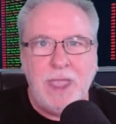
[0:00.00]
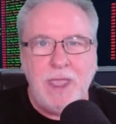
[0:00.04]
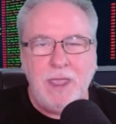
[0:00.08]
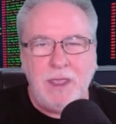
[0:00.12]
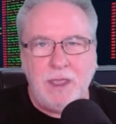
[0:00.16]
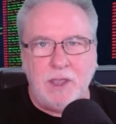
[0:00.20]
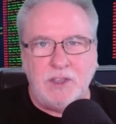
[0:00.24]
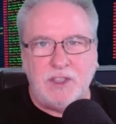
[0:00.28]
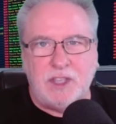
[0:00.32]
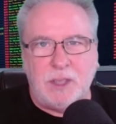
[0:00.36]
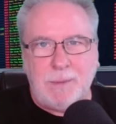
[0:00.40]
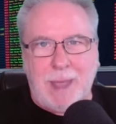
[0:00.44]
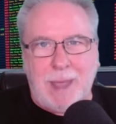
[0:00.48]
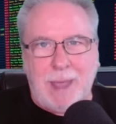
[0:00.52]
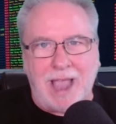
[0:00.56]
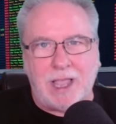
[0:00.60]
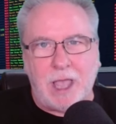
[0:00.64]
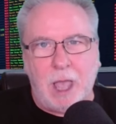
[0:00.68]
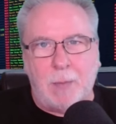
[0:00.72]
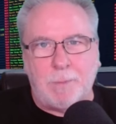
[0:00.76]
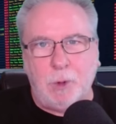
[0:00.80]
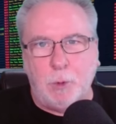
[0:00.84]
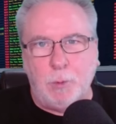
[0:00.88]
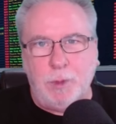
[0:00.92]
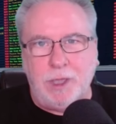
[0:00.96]
is the
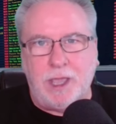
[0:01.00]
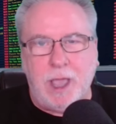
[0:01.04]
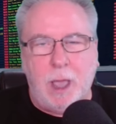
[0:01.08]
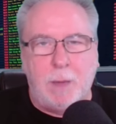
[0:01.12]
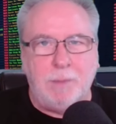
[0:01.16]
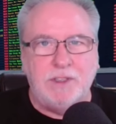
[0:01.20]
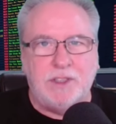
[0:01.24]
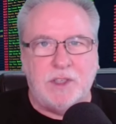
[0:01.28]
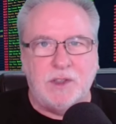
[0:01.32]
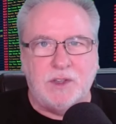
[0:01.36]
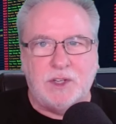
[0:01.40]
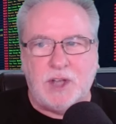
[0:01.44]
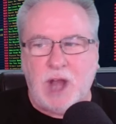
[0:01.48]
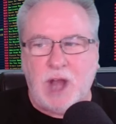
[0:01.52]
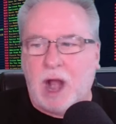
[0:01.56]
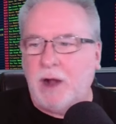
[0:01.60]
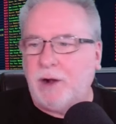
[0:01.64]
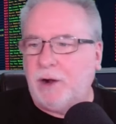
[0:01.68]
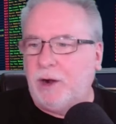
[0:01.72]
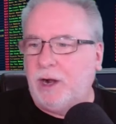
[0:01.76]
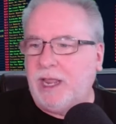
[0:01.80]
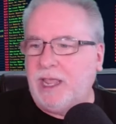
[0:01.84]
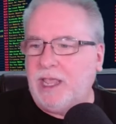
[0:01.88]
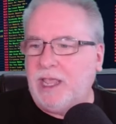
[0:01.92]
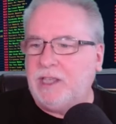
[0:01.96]
backup who becomes the
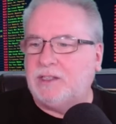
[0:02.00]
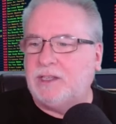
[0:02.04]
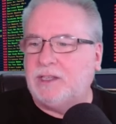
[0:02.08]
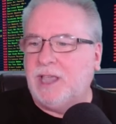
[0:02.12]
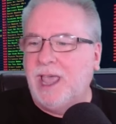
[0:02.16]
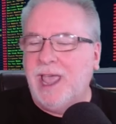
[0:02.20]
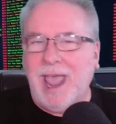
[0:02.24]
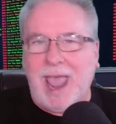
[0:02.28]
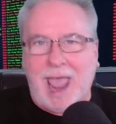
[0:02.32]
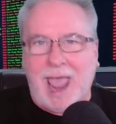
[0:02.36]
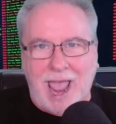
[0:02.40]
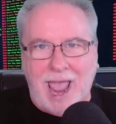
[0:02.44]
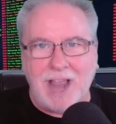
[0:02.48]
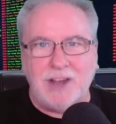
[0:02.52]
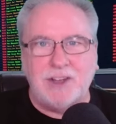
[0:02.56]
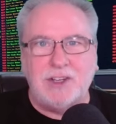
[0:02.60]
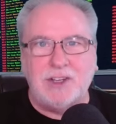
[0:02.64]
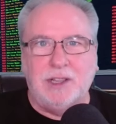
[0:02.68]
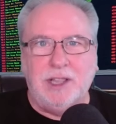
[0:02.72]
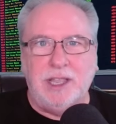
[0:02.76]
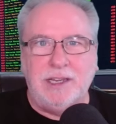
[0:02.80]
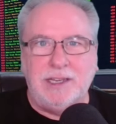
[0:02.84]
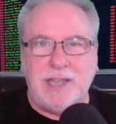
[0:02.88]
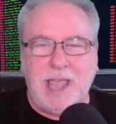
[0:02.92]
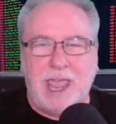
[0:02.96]
starter, and he's
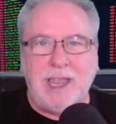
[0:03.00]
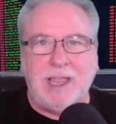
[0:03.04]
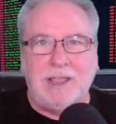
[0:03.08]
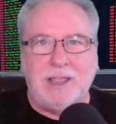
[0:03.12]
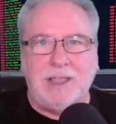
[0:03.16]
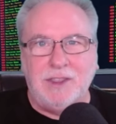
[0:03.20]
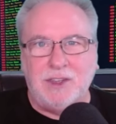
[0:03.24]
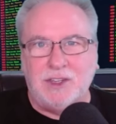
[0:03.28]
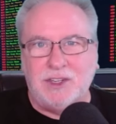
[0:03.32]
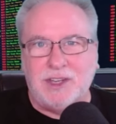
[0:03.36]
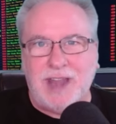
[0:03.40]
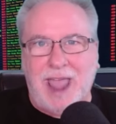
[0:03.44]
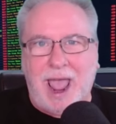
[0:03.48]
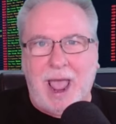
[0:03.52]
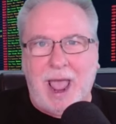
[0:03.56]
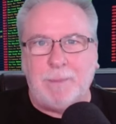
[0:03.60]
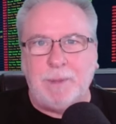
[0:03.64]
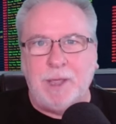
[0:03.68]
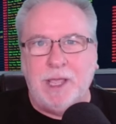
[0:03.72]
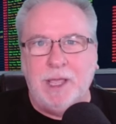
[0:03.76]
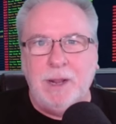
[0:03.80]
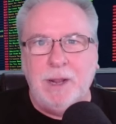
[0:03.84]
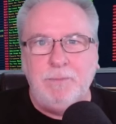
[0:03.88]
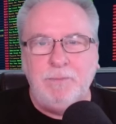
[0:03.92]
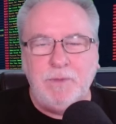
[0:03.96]
actually taken the snap
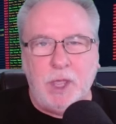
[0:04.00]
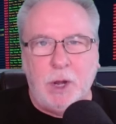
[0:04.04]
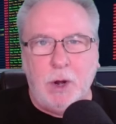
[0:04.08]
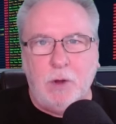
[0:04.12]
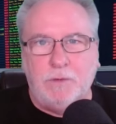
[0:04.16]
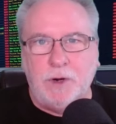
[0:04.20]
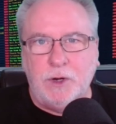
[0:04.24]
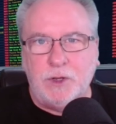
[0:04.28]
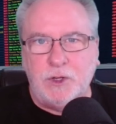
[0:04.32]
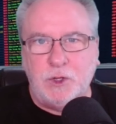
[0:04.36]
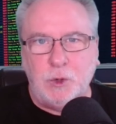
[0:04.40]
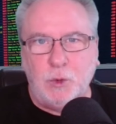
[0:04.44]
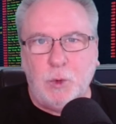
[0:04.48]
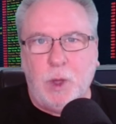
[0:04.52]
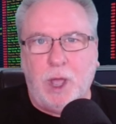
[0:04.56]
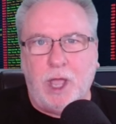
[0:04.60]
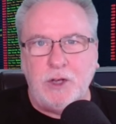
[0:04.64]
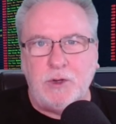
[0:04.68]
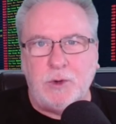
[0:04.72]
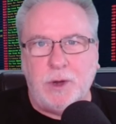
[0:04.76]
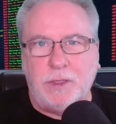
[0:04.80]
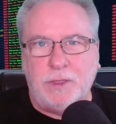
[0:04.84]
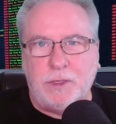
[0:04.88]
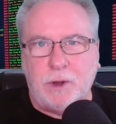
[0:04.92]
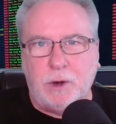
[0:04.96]
in over
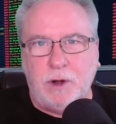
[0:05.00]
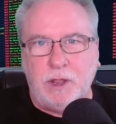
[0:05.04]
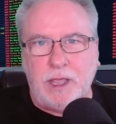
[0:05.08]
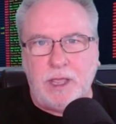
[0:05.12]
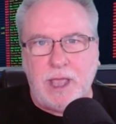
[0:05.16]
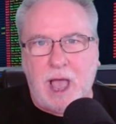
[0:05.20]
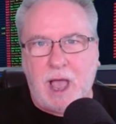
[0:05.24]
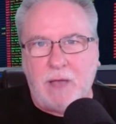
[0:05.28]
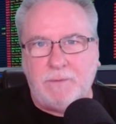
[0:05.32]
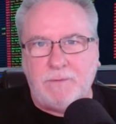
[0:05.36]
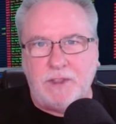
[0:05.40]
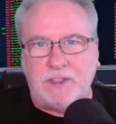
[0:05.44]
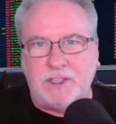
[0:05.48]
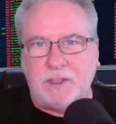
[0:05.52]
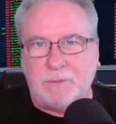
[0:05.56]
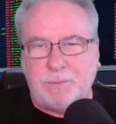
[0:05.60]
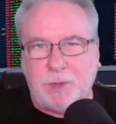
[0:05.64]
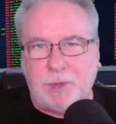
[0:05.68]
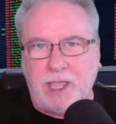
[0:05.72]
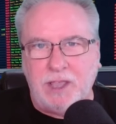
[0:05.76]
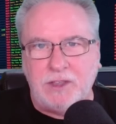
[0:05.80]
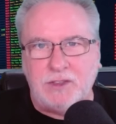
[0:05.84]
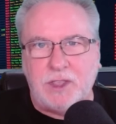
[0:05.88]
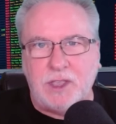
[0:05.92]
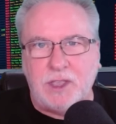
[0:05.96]
230 offensive
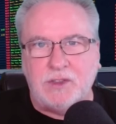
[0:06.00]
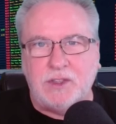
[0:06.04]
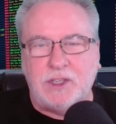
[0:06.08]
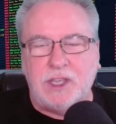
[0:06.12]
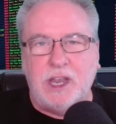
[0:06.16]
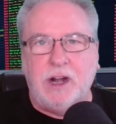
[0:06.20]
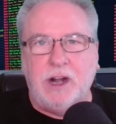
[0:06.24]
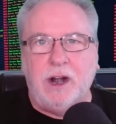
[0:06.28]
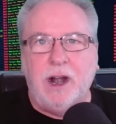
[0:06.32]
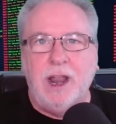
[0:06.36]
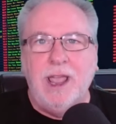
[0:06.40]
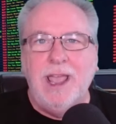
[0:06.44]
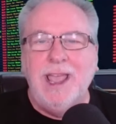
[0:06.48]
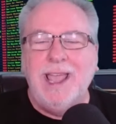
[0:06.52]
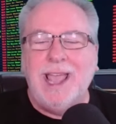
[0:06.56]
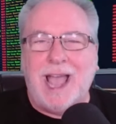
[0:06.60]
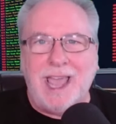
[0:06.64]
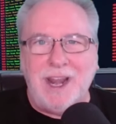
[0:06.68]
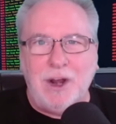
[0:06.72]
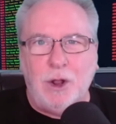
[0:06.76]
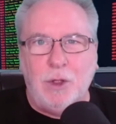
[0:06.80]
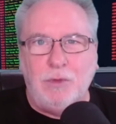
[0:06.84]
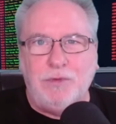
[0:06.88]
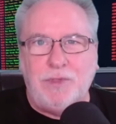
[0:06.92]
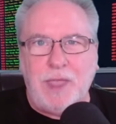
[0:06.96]
plays this year. I
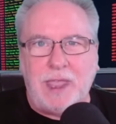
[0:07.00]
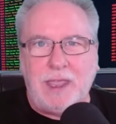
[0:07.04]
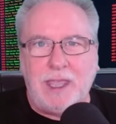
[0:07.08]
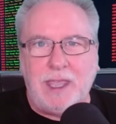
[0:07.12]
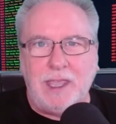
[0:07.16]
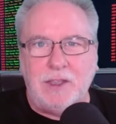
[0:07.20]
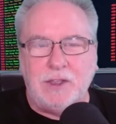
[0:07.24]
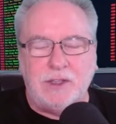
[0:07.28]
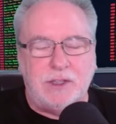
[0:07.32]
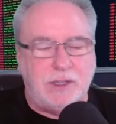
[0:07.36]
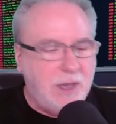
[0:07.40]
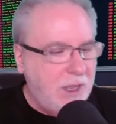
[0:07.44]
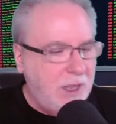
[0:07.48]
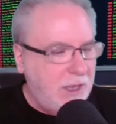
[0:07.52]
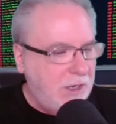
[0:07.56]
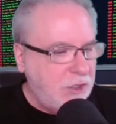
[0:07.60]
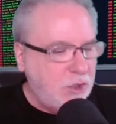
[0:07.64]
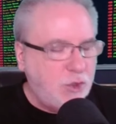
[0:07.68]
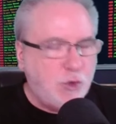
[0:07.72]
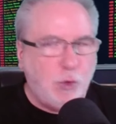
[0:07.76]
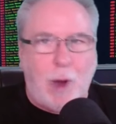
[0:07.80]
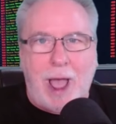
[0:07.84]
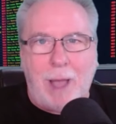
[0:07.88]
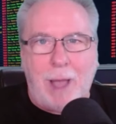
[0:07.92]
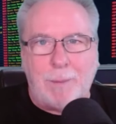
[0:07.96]
don't think his
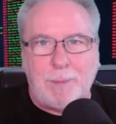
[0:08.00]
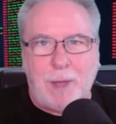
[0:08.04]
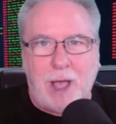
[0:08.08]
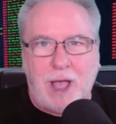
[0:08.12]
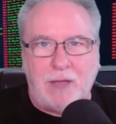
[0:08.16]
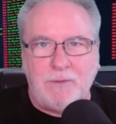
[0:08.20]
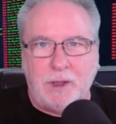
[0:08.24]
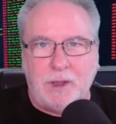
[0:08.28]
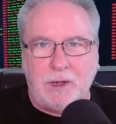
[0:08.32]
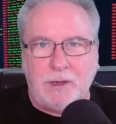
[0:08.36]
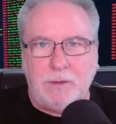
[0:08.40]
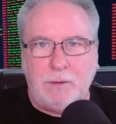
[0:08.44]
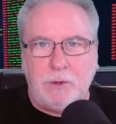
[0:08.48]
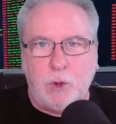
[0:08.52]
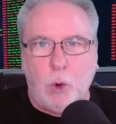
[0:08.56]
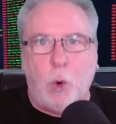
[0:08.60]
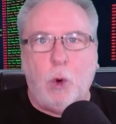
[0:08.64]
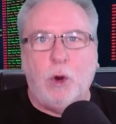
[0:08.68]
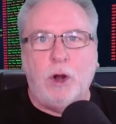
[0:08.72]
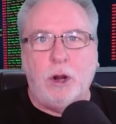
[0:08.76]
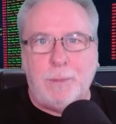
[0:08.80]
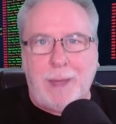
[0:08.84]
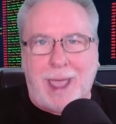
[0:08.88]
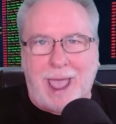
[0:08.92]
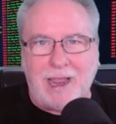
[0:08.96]
drop-off at
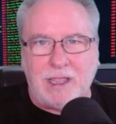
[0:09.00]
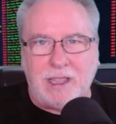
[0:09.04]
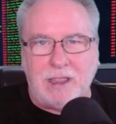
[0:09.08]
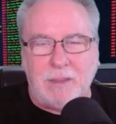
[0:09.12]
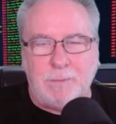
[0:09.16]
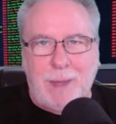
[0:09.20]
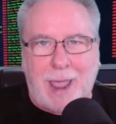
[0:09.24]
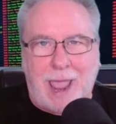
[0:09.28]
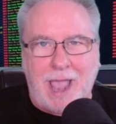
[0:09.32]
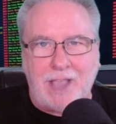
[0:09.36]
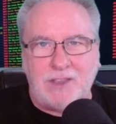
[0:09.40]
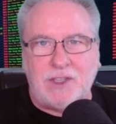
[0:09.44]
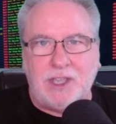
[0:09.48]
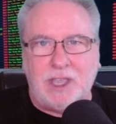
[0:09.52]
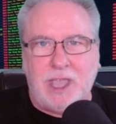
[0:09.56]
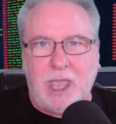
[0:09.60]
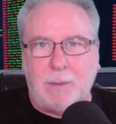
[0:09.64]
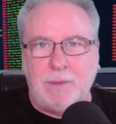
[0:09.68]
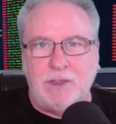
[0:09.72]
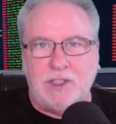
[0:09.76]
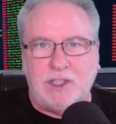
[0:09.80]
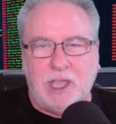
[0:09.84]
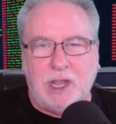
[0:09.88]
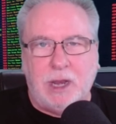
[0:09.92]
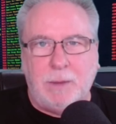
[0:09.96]
quarterback in the passing game
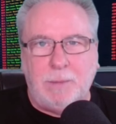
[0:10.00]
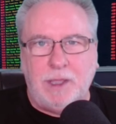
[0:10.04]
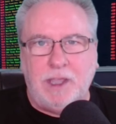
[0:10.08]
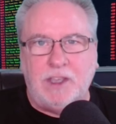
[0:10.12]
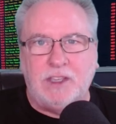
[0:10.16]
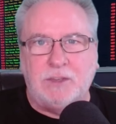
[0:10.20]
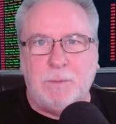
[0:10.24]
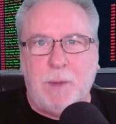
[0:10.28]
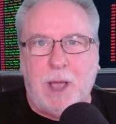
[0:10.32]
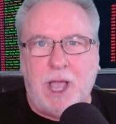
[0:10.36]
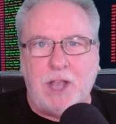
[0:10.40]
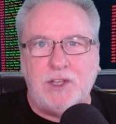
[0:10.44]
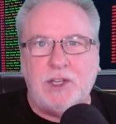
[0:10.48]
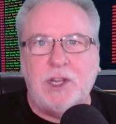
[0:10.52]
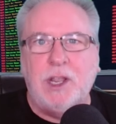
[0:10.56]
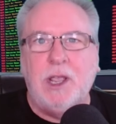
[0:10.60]
is going to be as much